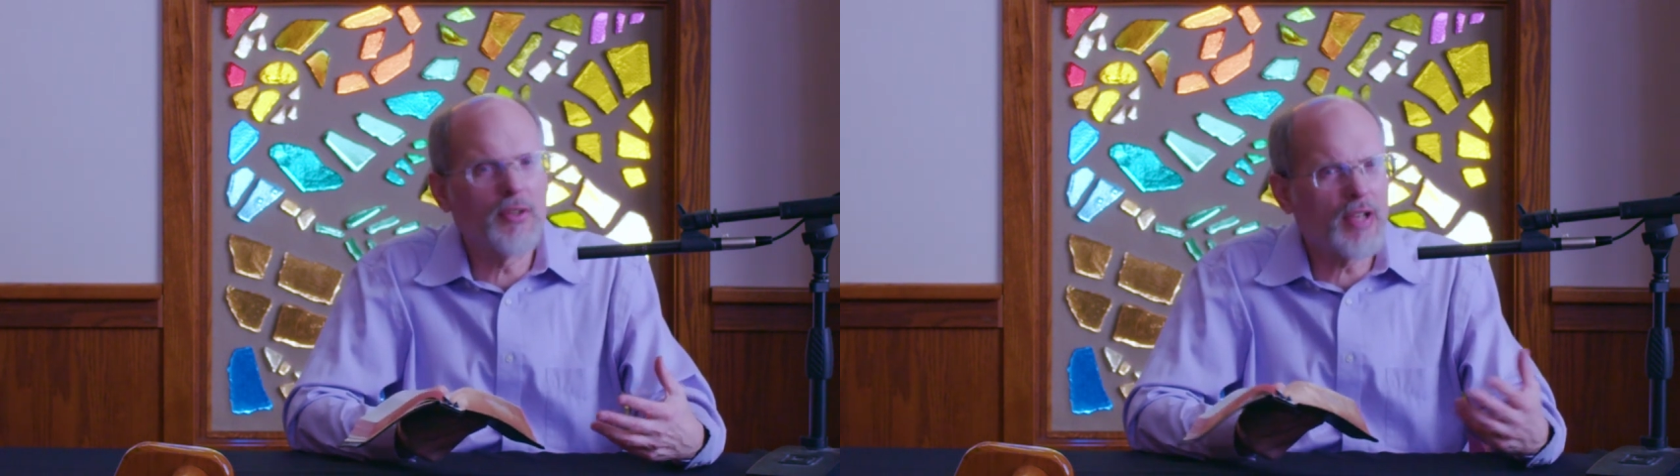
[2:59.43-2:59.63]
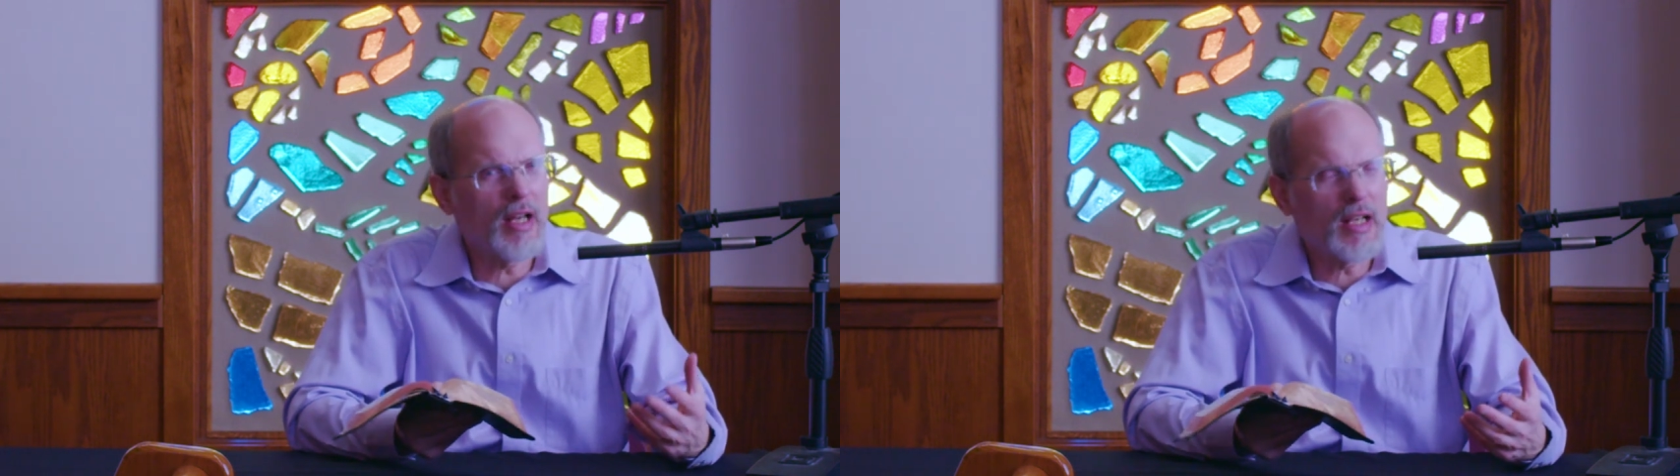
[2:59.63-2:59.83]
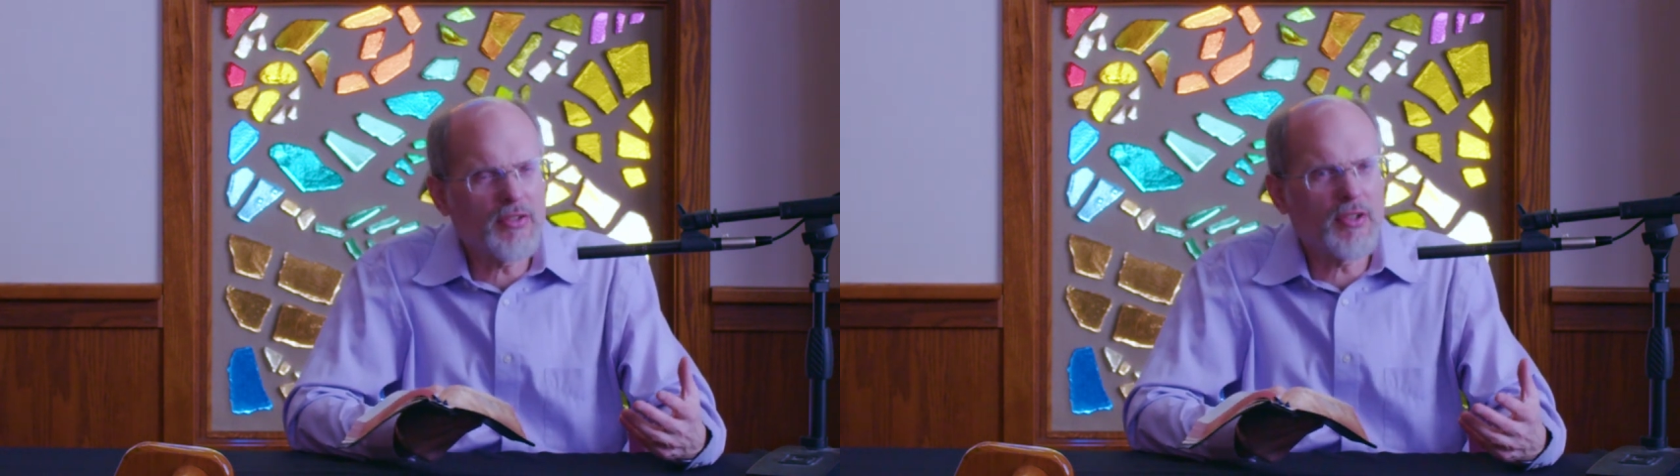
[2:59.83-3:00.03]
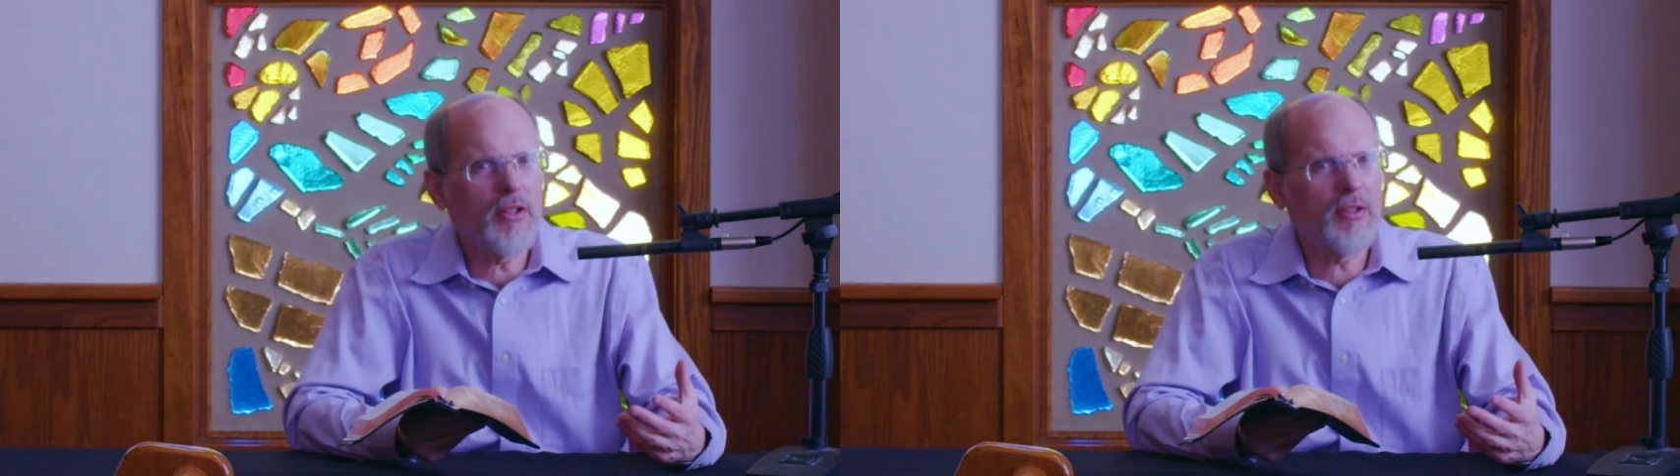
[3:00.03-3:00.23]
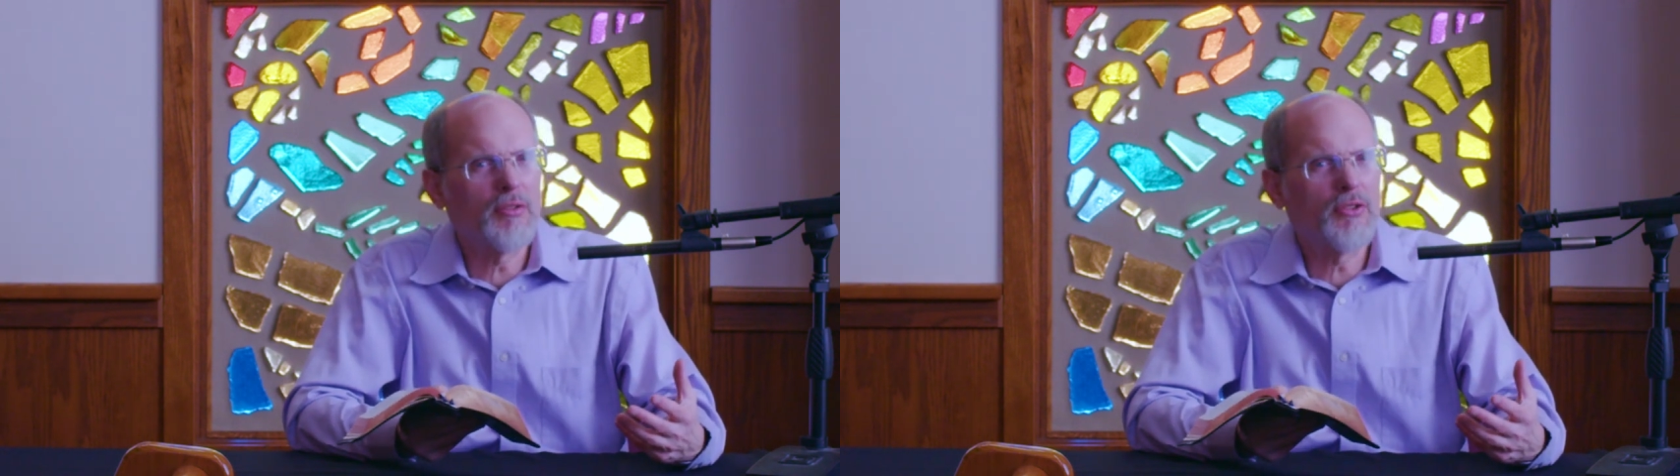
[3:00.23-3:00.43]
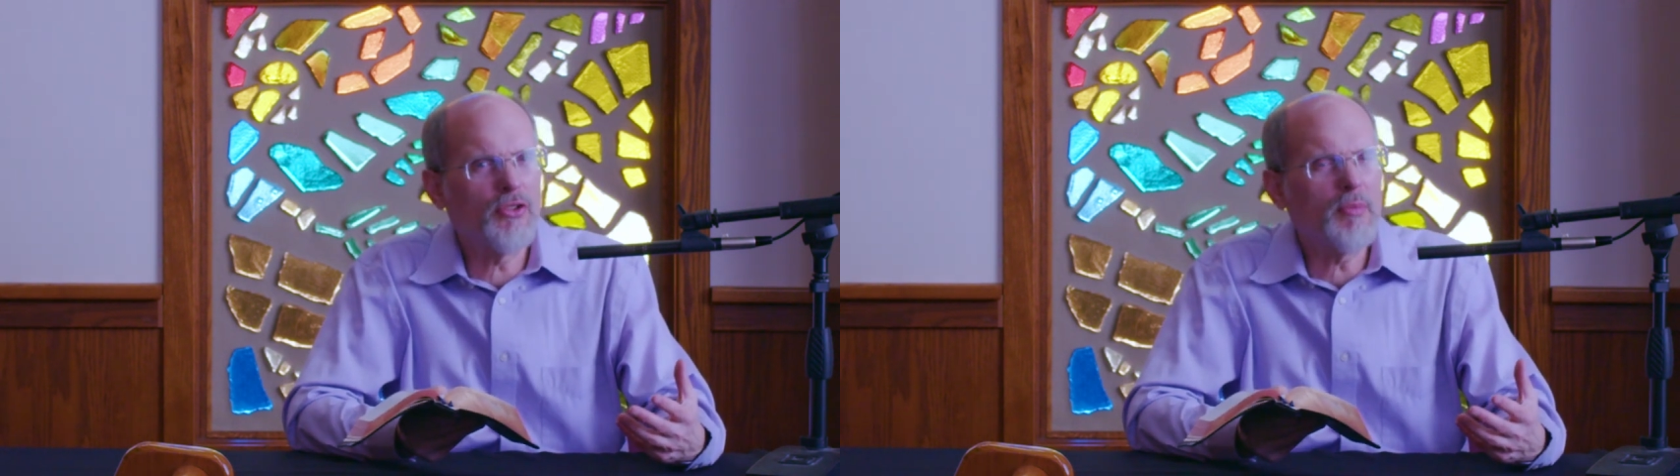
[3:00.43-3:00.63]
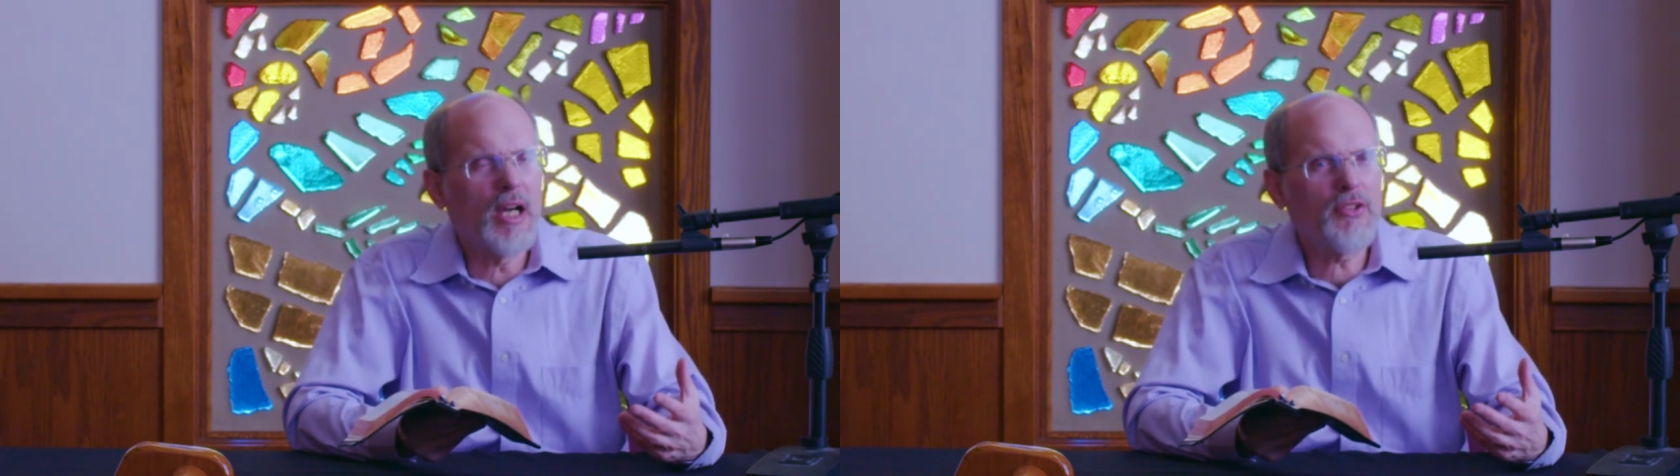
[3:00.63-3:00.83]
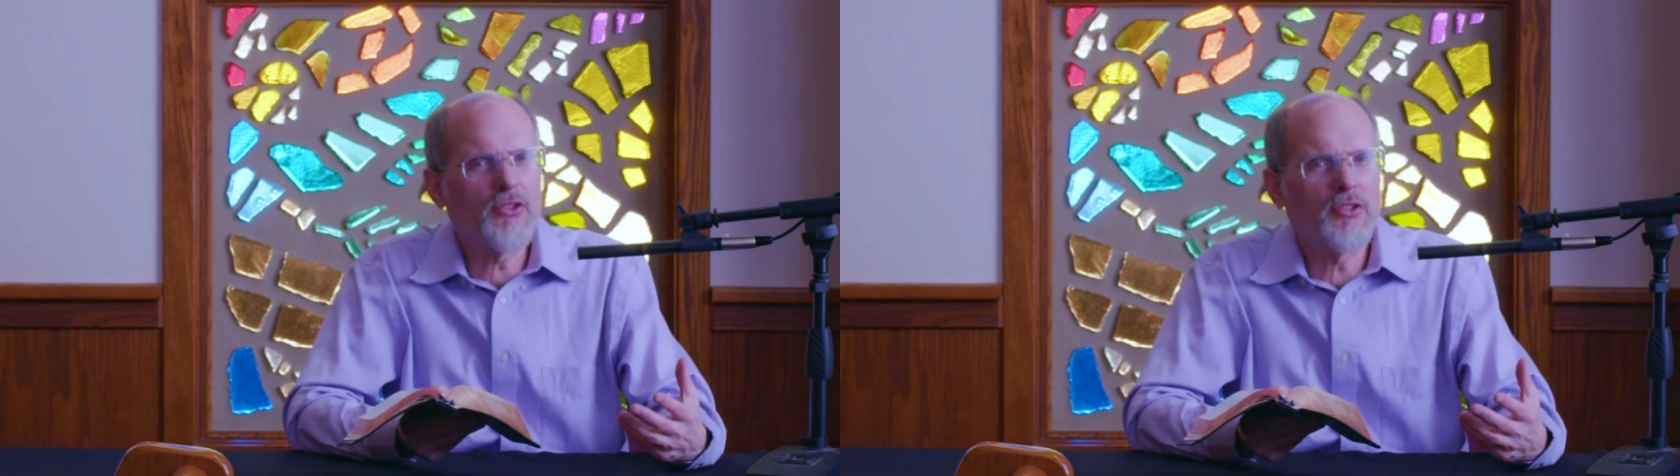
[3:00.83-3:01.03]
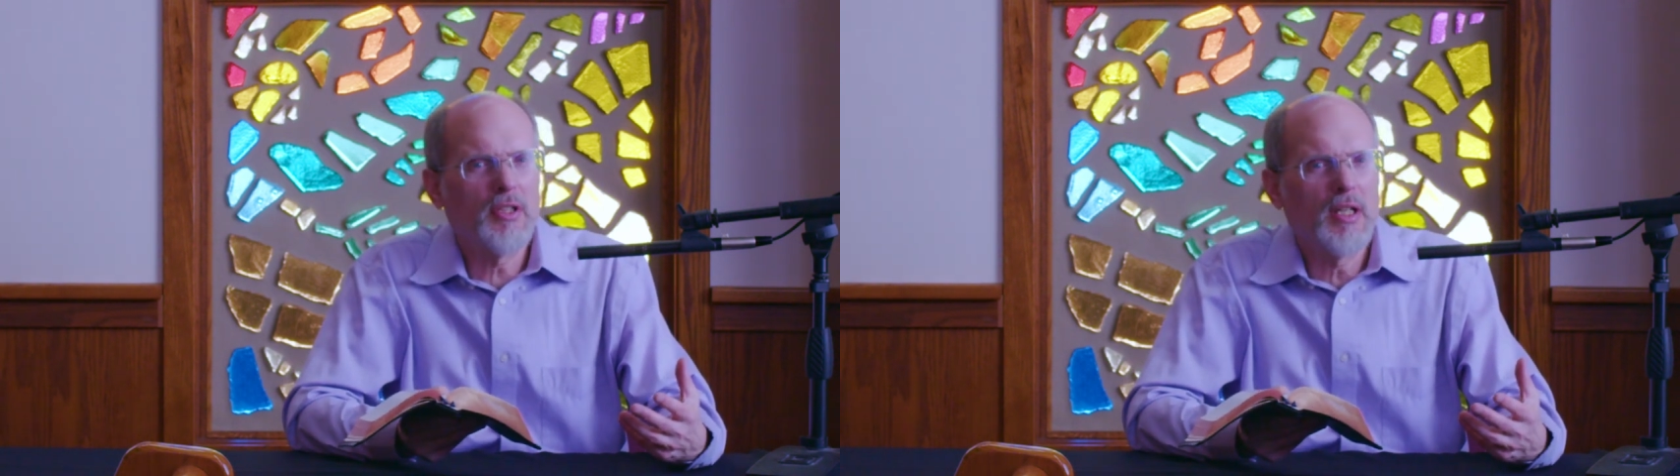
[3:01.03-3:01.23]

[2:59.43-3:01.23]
Is that asking too much?